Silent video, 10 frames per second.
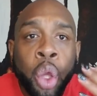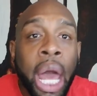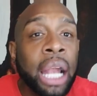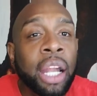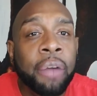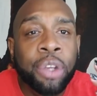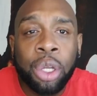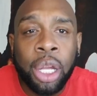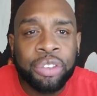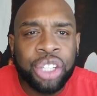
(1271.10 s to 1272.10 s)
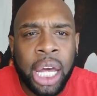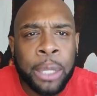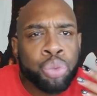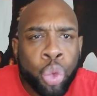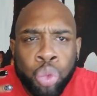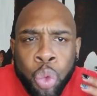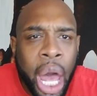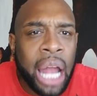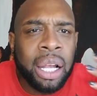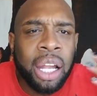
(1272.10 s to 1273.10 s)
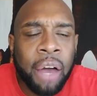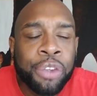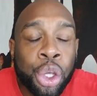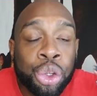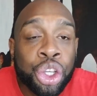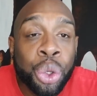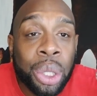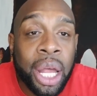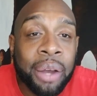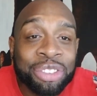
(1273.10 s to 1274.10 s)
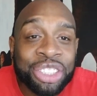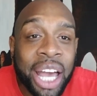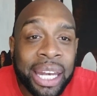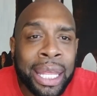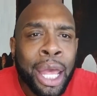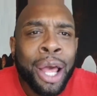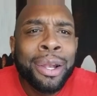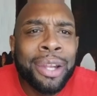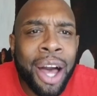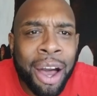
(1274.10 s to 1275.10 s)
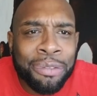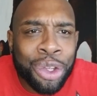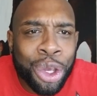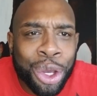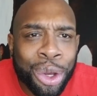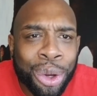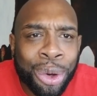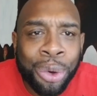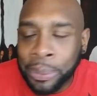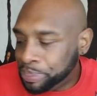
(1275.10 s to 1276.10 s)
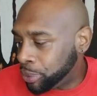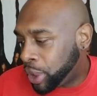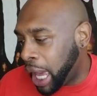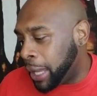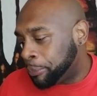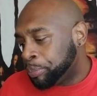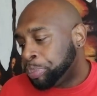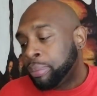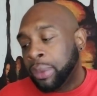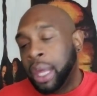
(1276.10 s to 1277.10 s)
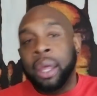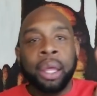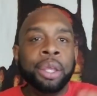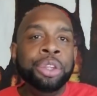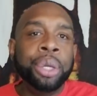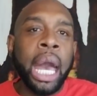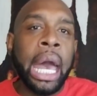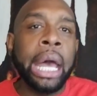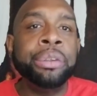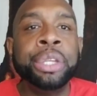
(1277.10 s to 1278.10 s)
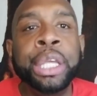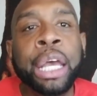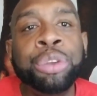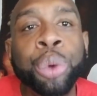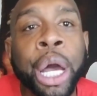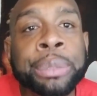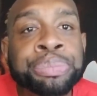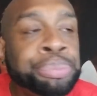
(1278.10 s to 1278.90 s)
I love you, Love Chani. I love you, you love Chani. Love you. Okay. You guys, guess what?